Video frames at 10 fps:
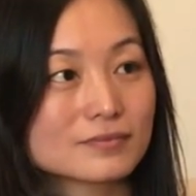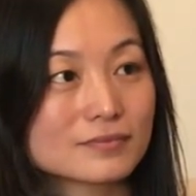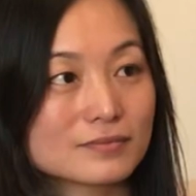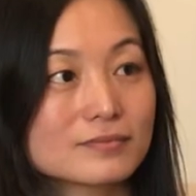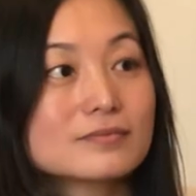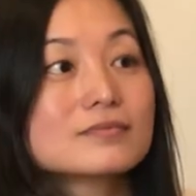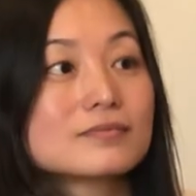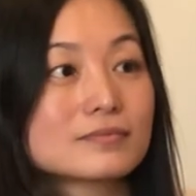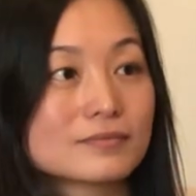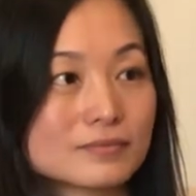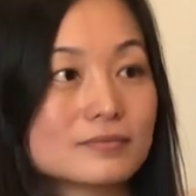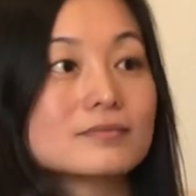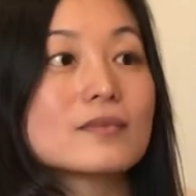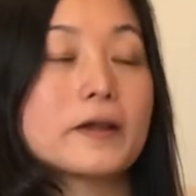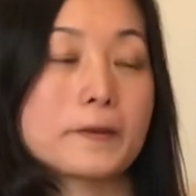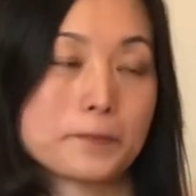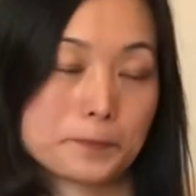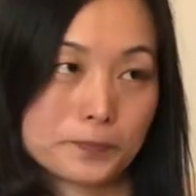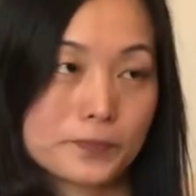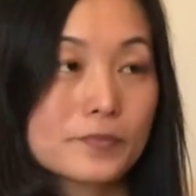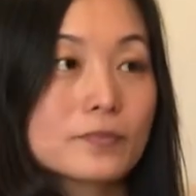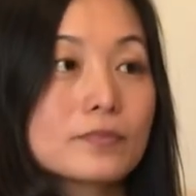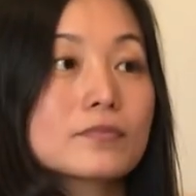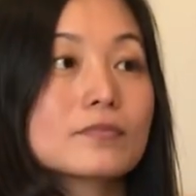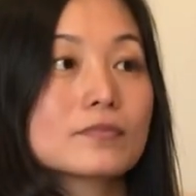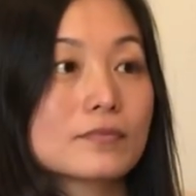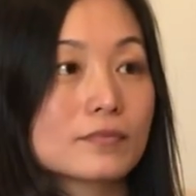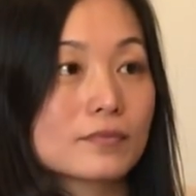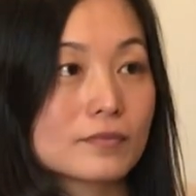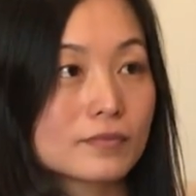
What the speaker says: real state with yourself, being genuine with who you are